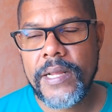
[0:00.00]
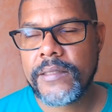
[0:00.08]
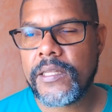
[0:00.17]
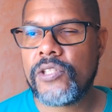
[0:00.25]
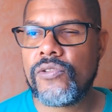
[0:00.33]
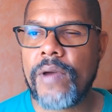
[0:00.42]

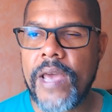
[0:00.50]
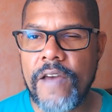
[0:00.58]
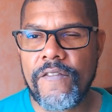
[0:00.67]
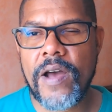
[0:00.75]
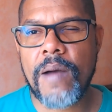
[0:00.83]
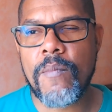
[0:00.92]
that you
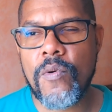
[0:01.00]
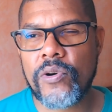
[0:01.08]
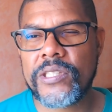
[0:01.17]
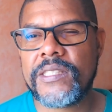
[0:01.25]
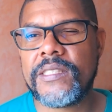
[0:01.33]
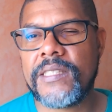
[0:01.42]
have a more
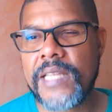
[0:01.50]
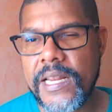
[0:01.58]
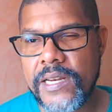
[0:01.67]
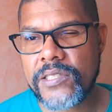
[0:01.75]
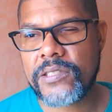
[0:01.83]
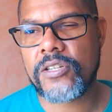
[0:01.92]

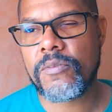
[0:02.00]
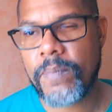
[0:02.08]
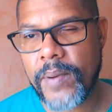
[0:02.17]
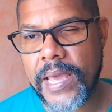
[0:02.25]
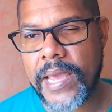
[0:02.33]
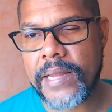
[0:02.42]
sinister
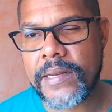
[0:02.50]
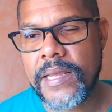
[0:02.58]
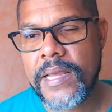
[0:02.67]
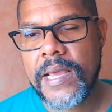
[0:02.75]
plan,